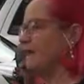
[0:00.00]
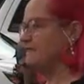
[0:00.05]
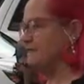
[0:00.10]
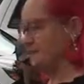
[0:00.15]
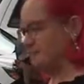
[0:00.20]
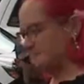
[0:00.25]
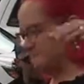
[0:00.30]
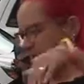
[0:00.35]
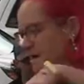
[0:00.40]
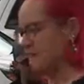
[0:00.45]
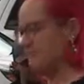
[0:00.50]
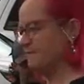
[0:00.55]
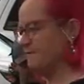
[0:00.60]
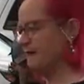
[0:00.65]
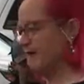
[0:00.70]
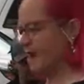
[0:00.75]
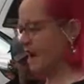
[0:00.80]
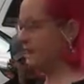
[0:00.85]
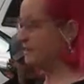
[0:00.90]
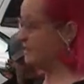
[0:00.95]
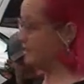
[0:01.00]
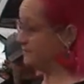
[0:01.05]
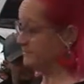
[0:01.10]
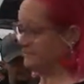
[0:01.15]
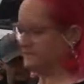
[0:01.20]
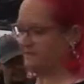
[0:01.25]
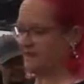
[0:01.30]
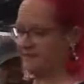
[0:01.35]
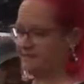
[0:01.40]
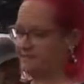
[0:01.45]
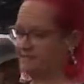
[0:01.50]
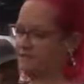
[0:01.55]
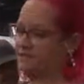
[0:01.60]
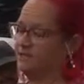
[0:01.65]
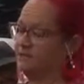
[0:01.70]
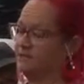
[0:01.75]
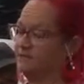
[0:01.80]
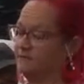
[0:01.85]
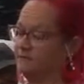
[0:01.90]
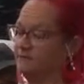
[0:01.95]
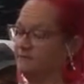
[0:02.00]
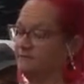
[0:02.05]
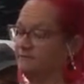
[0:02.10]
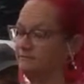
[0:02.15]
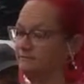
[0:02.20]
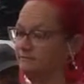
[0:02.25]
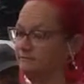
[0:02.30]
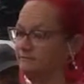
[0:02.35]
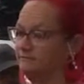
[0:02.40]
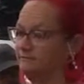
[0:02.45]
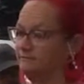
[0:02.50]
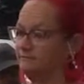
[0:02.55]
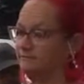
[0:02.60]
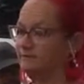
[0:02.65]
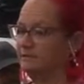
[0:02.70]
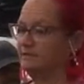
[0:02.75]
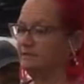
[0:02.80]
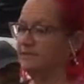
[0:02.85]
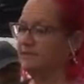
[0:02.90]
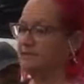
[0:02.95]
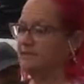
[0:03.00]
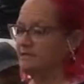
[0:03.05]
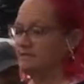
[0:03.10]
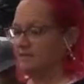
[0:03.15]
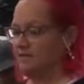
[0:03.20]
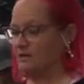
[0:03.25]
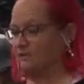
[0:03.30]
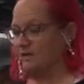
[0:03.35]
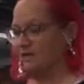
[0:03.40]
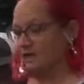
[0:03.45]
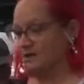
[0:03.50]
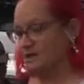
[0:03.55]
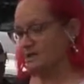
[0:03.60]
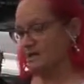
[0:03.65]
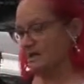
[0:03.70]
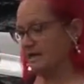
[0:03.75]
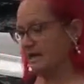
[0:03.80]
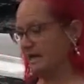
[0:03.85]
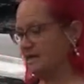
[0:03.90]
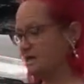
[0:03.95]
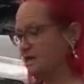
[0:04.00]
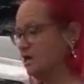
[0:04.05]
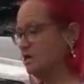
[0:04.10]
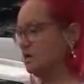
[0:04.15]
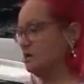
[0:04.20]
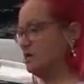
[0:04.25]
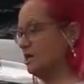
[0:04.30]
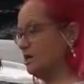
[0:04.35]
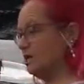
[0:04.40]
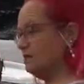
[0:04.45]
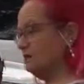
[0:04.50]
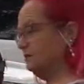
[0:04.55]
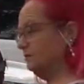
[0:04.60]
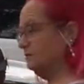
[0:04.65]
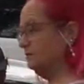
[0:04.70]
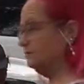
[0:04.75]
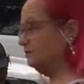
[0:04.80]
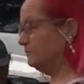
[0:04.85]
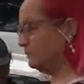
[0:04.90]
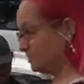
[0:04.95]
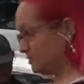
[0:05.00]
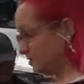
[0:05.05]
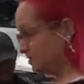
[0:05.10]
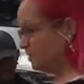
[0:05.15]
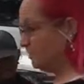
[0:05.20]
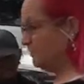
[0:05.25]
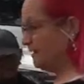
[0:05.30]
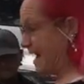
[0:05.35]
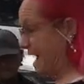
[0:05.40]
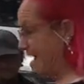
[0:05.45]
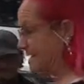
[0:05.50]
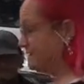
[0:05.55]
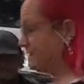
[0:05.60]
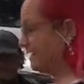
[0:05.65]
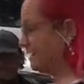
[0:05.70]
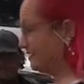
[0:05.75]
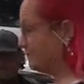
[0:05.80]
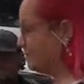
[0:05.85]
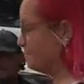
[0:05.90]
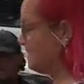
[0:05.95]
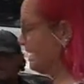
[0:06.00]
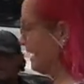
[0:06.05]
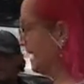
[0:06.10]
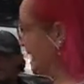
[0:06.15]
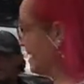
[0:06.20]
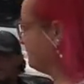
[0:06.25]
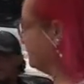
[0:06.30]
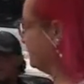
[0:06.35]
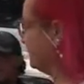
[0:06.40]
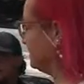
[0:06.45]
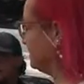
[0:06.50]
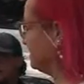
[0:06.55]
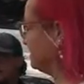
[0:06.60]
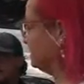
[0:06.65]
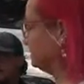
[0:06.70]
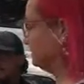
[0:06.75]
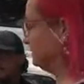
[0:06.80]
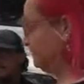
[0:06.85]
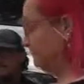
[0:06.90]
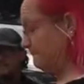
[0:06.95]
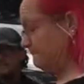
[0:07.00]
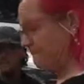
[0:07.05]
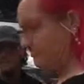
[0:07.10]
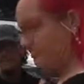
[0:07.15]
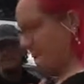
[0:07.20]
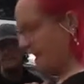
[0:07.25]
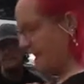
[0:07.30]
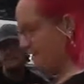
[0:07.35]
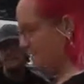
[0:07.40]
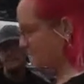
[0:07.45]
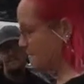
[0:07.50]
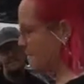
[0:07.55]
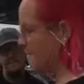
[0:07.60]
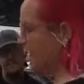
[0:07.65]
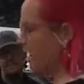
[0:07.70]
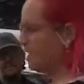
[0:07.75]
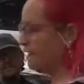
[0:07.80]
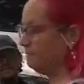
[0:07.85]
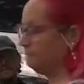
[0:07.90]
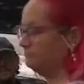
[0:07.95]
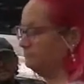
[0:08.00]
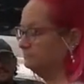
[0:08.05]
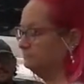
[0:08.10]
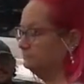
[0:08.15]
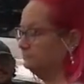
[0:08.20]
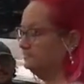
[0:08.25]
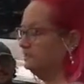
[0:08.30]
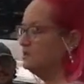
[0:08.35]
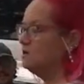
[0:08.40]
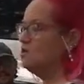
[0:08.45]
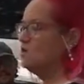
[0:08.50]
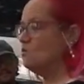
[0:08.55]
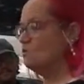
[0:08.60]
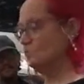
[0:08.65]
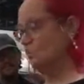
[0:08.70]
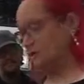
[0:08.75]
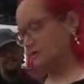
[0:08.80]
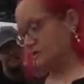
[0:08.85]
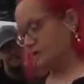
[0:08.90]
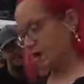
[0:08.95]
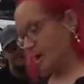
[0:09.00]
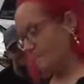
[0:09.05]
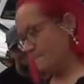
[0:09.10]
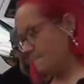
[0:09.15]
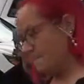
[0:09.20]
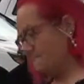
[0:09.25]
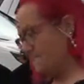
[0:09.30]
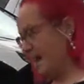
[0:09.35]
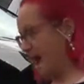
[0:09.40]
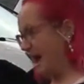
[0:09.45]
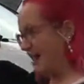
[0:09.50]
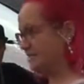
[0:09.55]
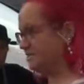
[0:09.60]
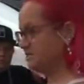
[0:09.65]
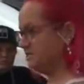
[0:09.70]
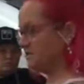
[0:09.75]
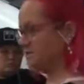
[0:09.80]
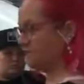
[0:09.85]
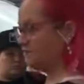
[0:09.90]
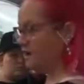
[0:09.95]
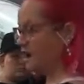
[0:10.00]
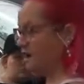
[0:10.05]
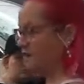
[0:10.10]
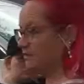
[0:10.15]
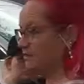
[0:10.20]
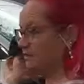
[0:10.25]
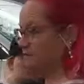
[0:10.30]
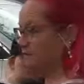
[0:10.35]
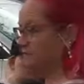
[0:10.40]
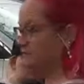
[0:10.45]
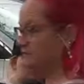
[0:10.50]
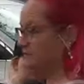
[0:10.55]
And then his money ran out and he was destitute. So the only thing he knew to do was to do what I did when my life was at the bottom. Was go back to the Father.